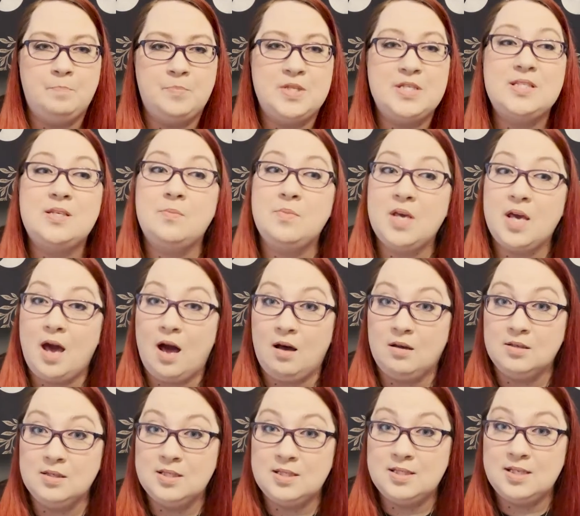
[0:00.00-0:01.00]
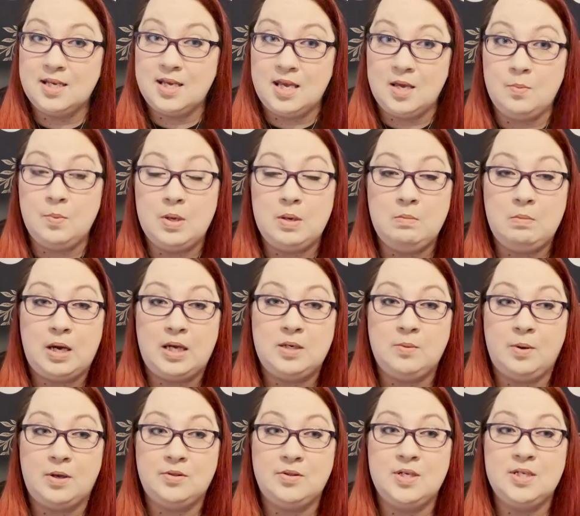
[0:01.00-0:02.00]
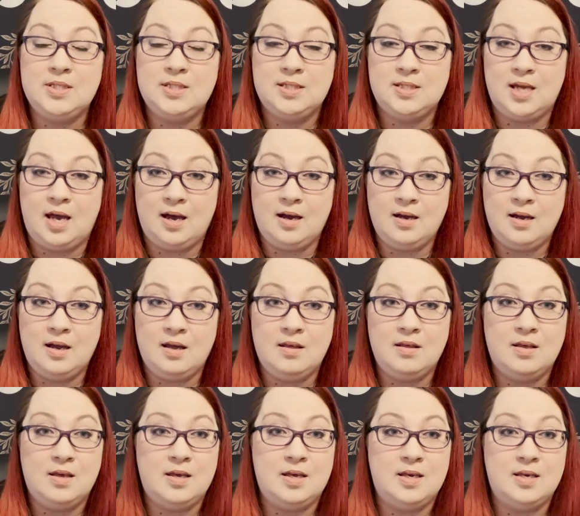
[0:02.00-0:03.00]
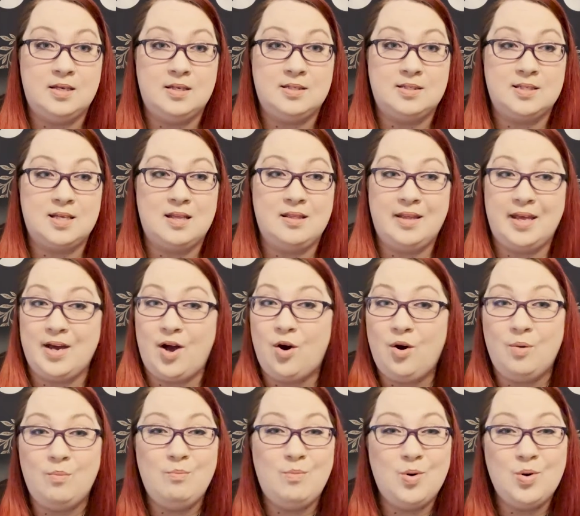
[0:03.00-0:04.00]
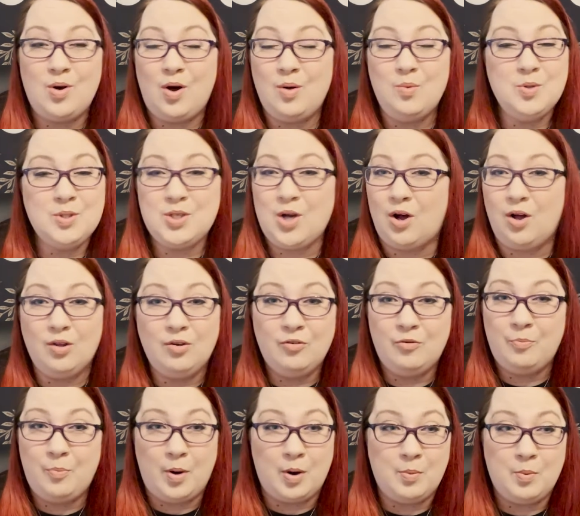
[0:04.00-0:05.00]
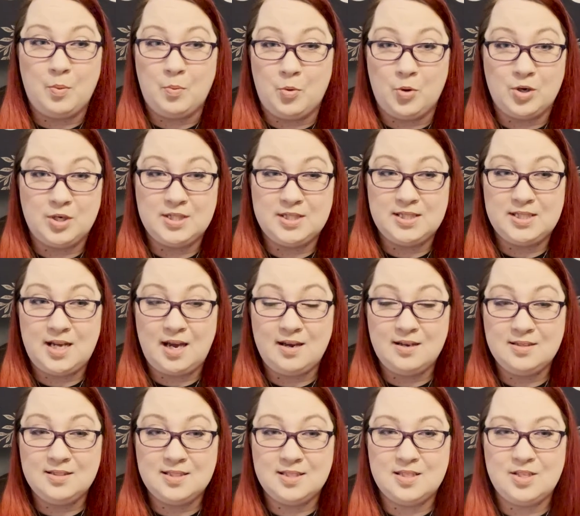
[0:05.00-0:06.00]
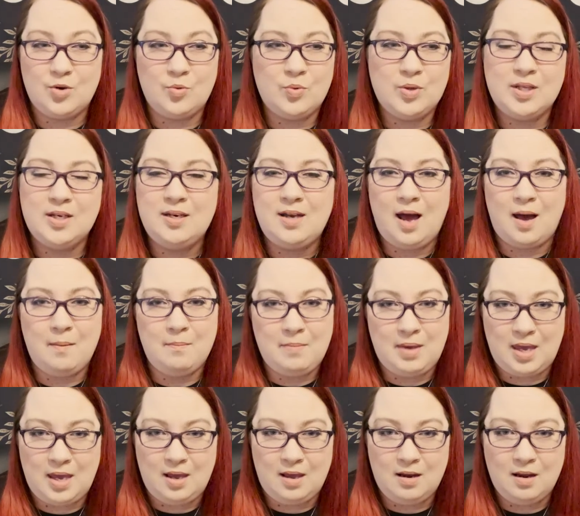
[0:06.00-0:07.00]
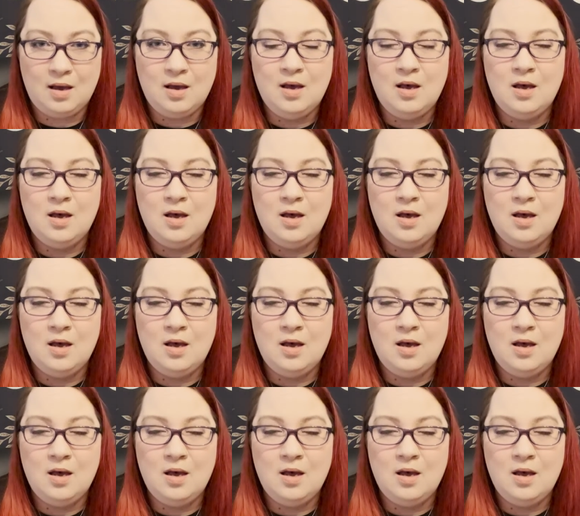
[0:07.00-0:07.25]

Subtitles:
Something else to keep in mind about this deck is, like almost all of Barbara Moore's decks, they're really not made